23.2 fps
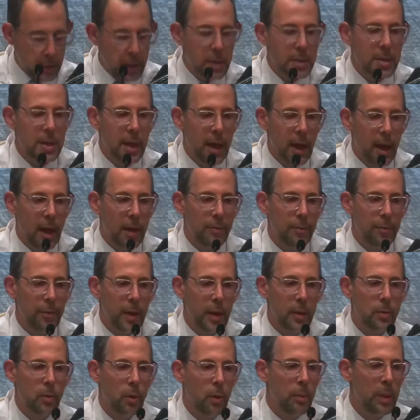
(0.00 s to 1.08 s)
this
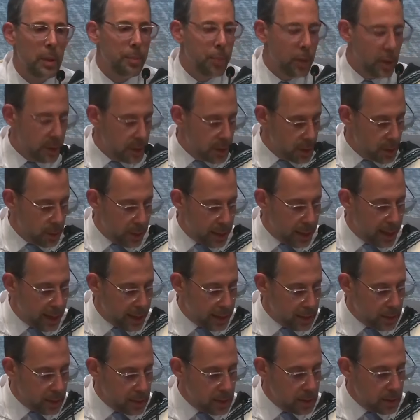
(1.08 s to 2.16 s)
conflict will be put to an
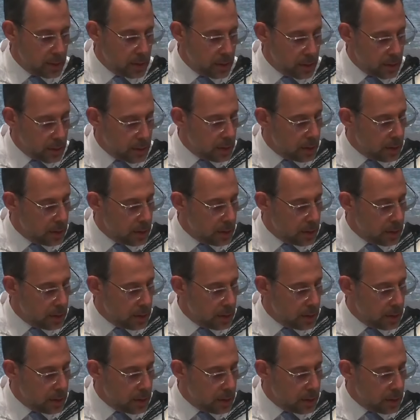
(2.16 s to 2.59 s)
end.